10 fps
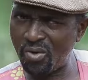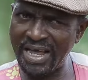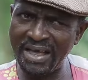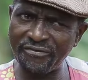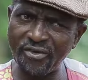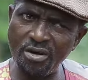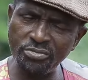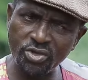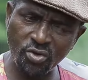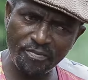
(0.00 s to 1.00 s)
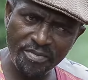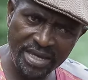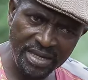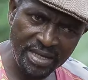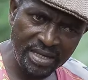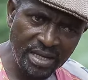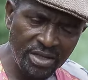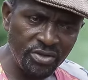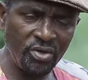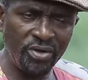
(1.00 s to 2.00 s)
will have come to me,
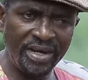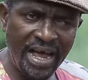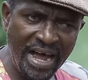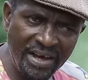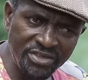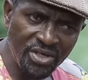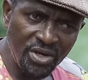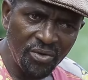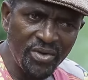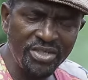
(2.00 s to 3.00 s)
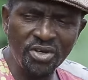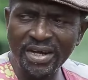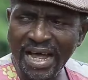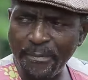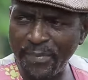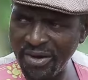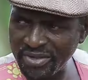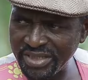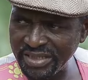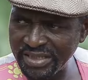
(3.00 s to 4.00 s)
to the house. We talk
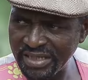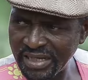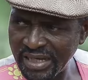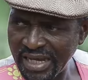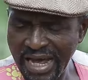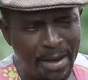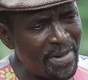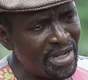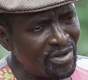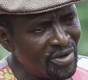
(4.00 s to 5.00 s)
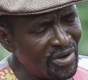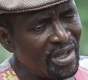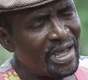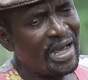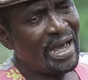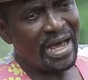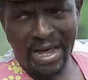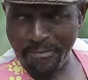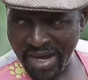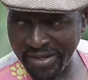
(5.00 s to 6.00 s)
about it, amano,
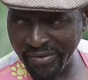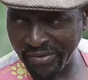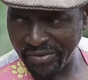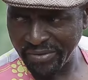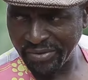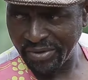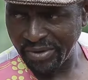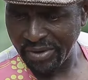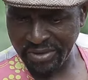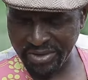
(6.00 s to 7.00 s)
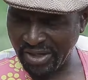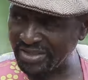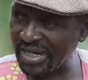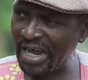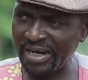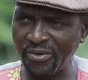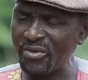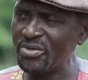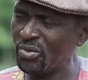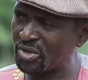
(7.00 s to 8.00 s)
amano. Just like
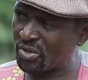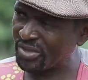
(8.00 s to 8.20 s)
we used